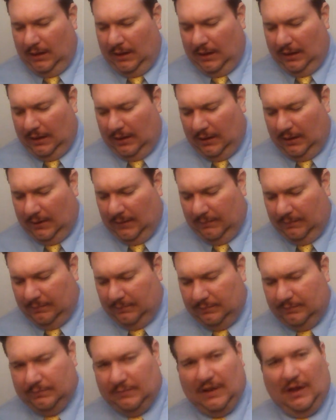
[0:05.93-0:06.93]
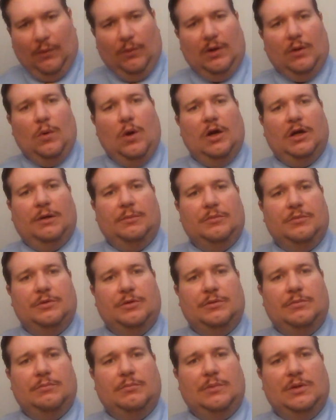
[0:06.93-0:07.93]
I want to welcome
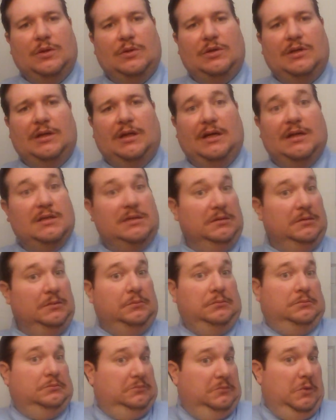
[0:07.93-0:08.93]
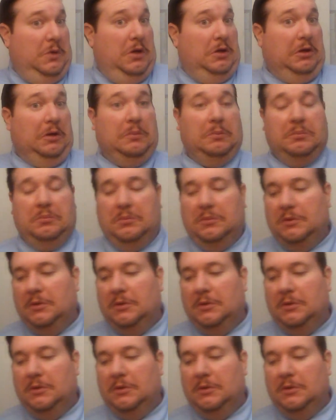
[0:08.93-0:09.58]
you today, so welcome.